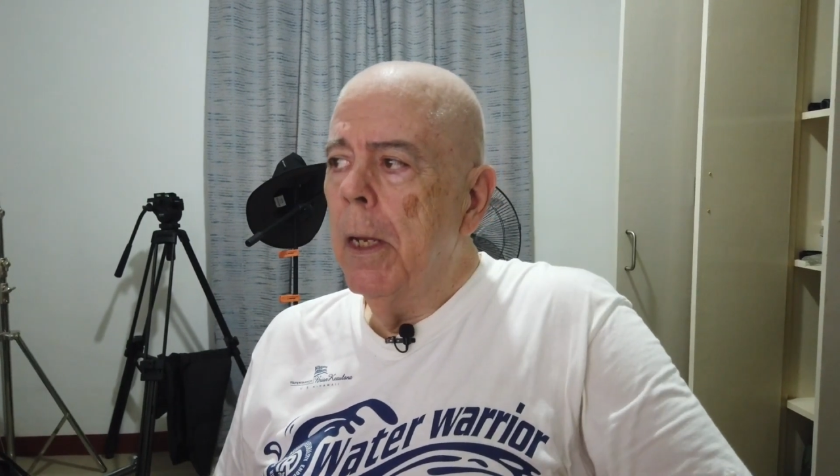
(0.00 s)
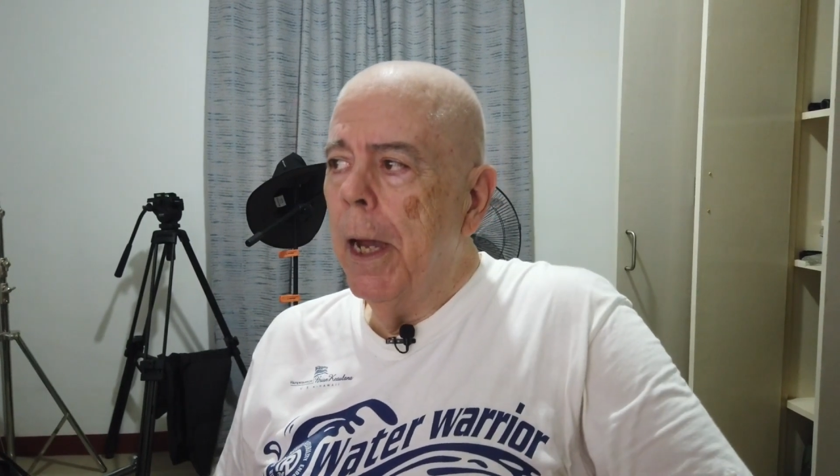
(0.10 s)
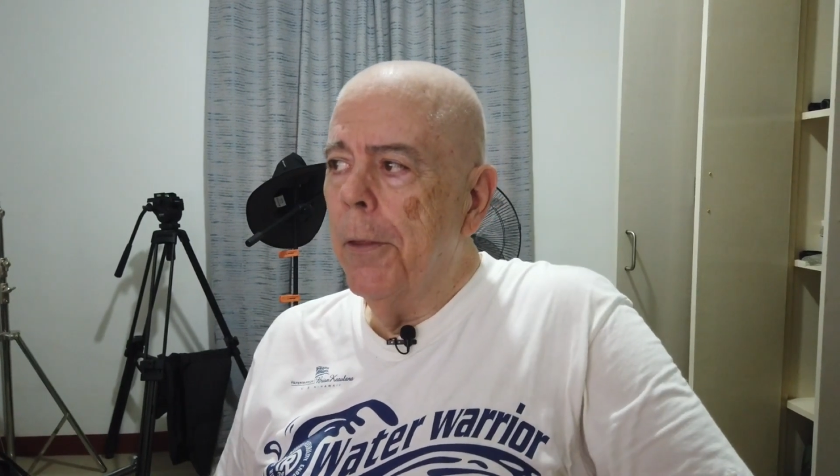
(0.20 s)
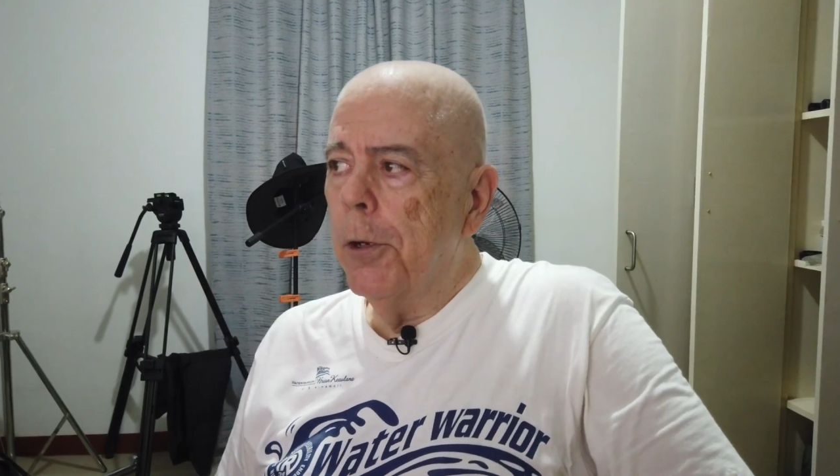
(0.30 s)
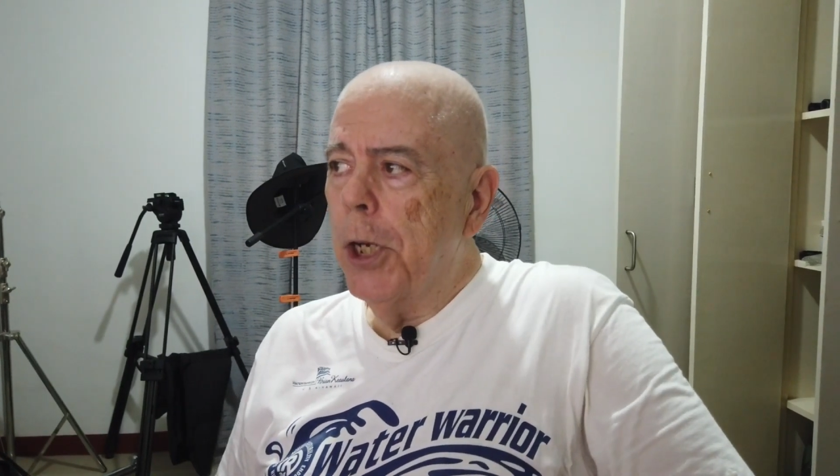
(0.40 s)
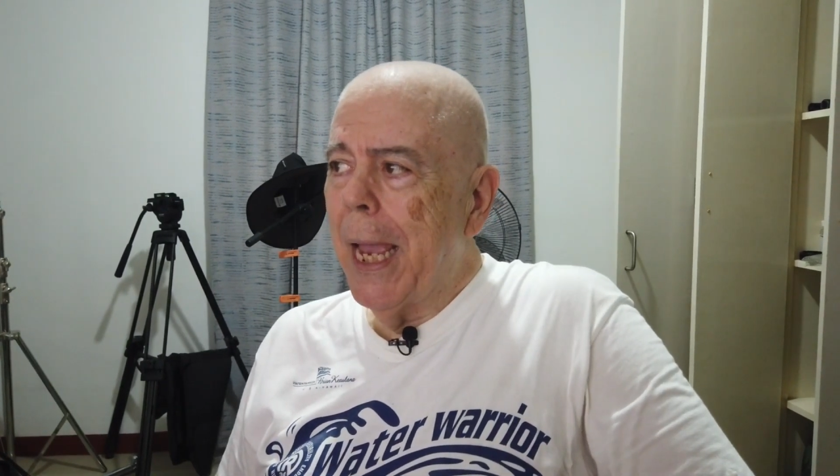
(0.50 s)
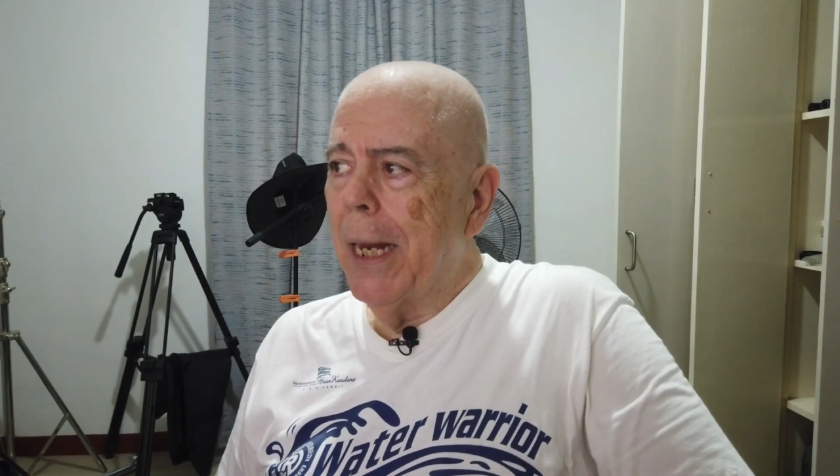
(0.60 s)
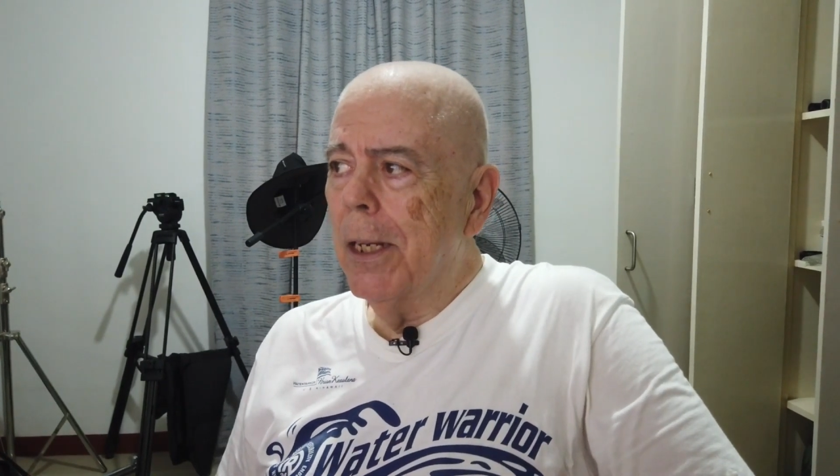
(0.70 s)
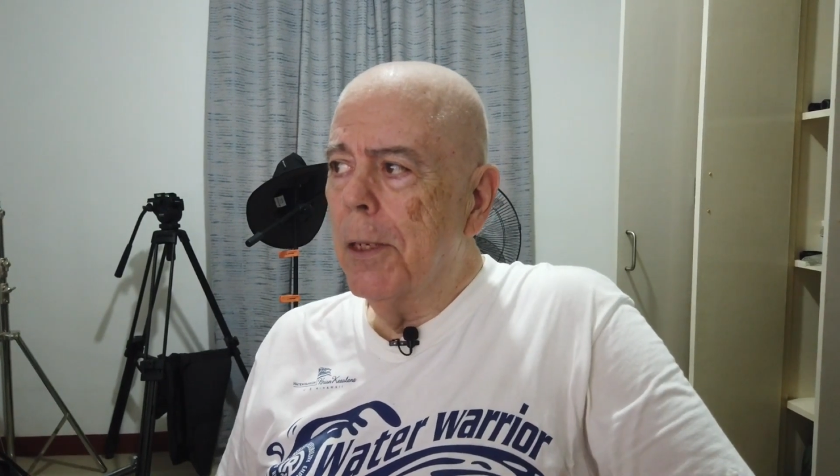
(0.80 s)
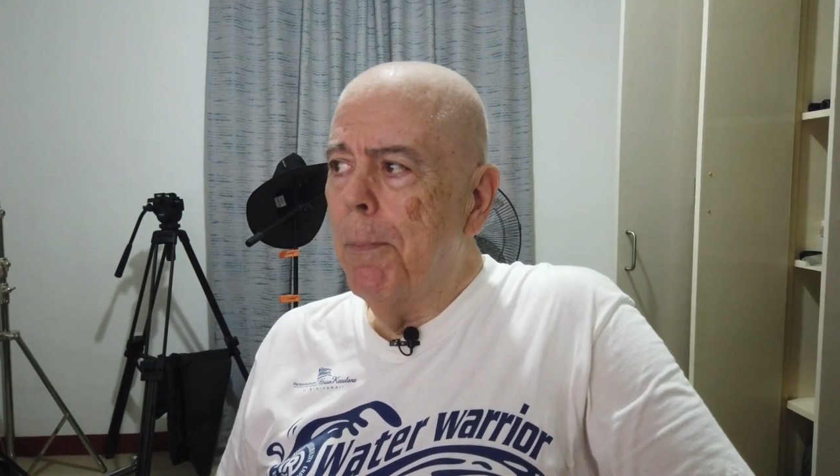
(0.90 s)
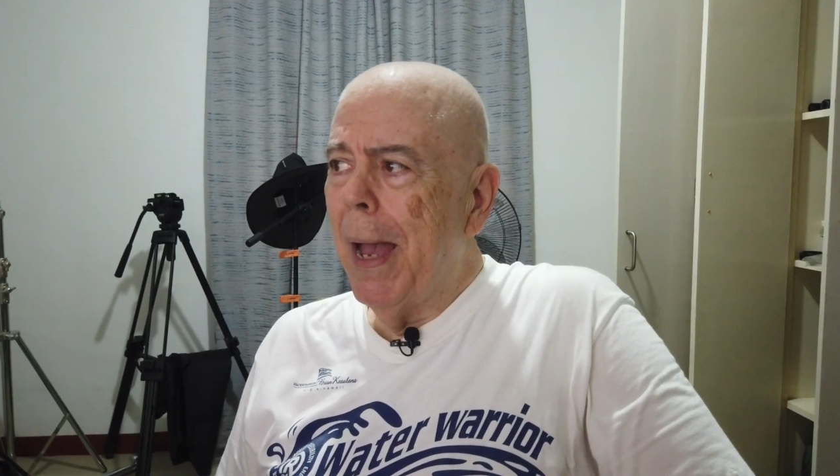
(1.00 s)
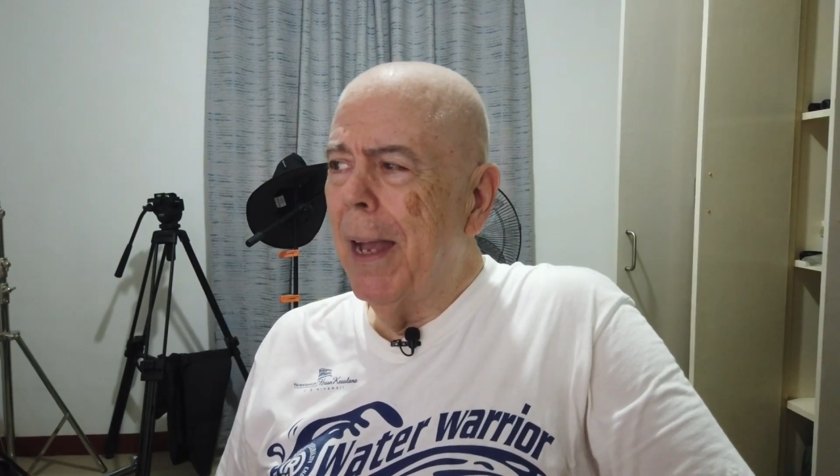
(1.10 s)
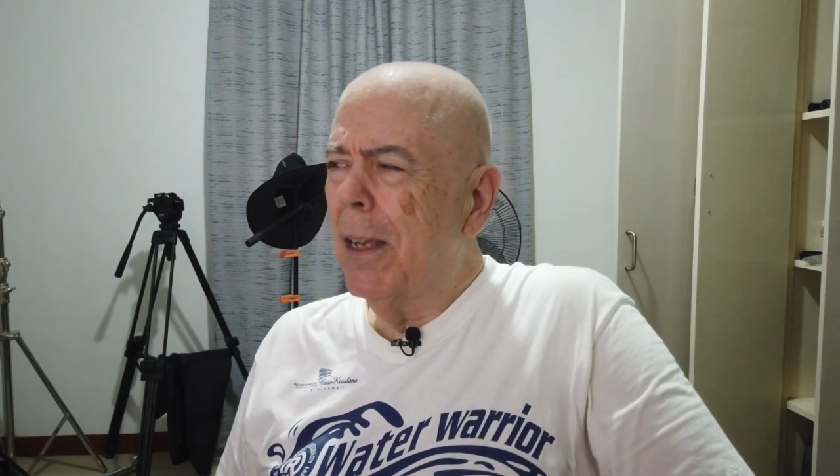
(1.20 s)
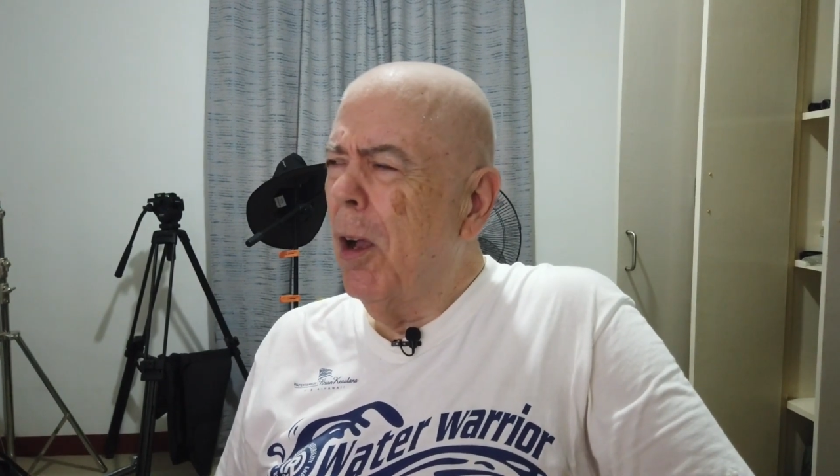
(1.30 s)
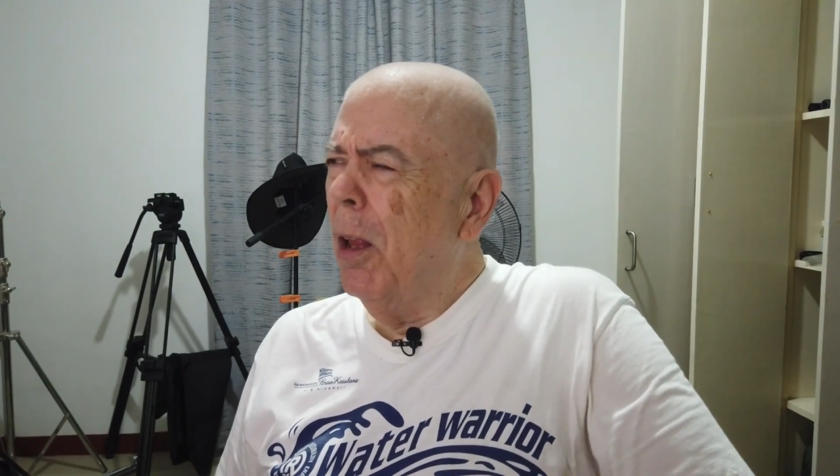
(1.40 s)
other channels
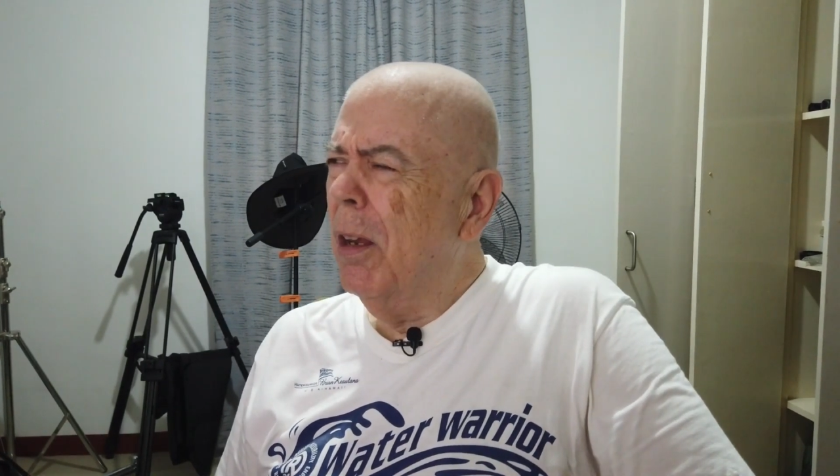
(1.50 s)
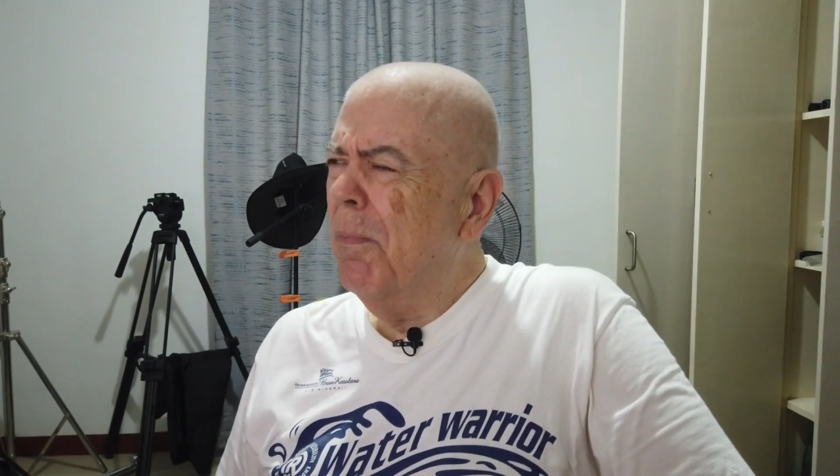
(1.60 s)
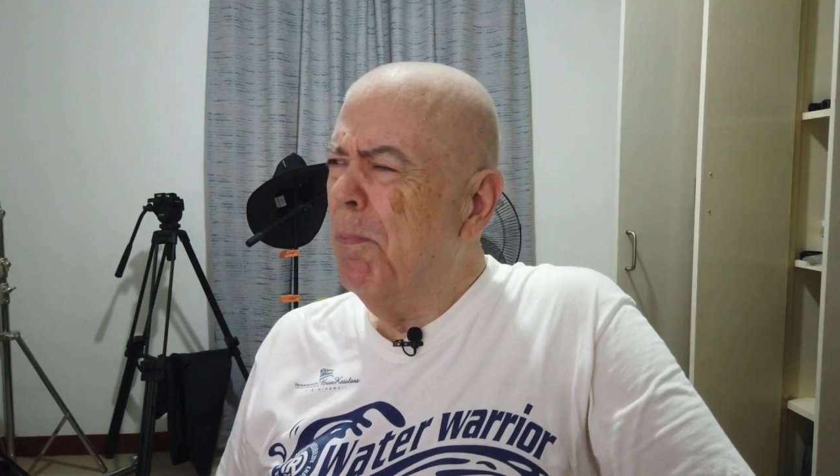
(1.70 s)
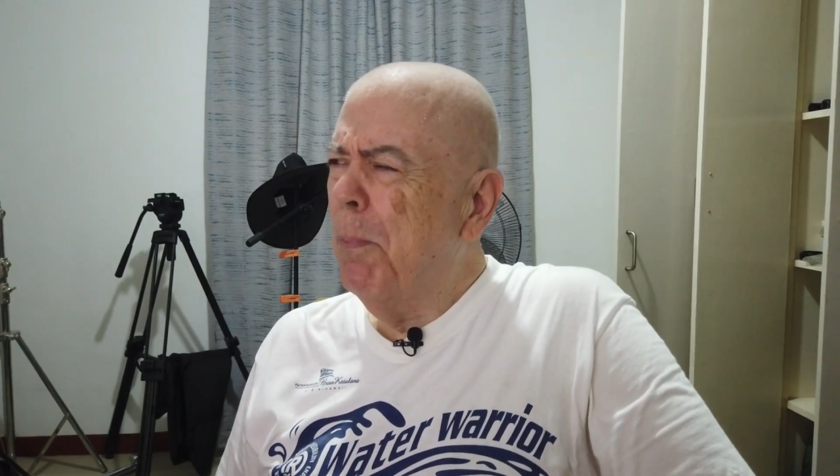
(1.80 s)
called